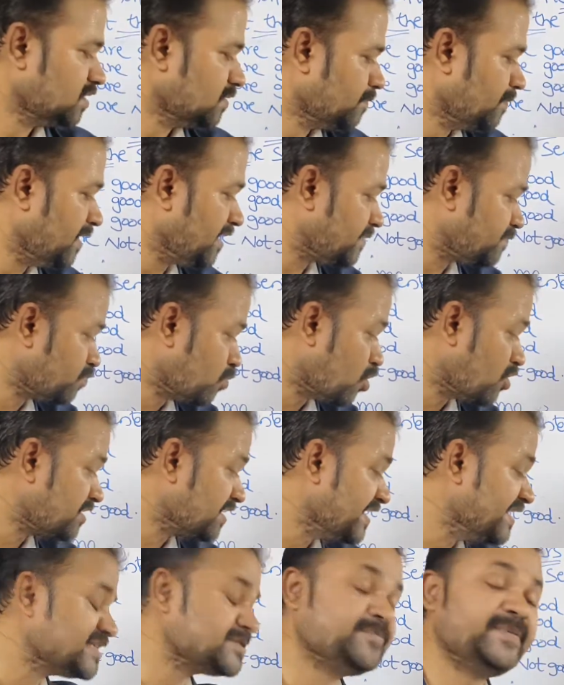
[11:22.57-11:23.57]
But
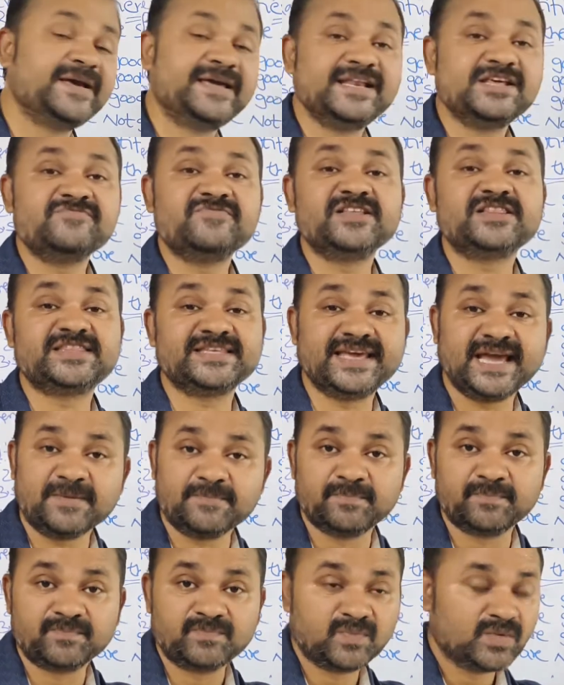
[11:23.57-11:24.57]
mortal is beginning with
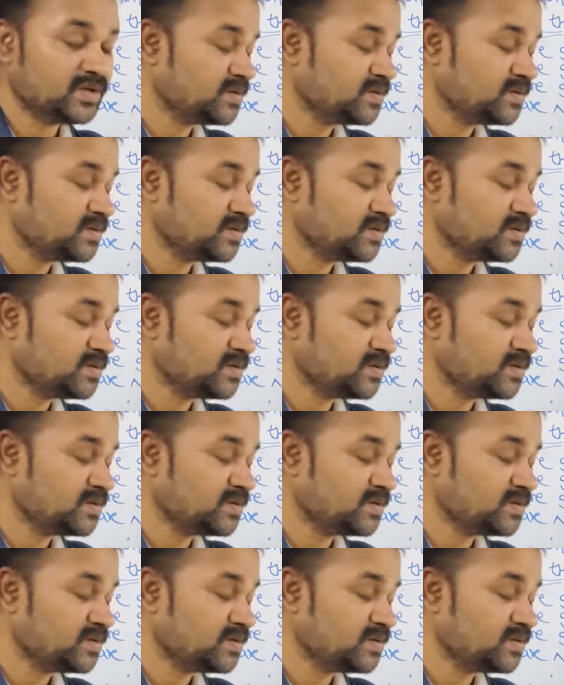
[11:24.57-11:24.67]
m.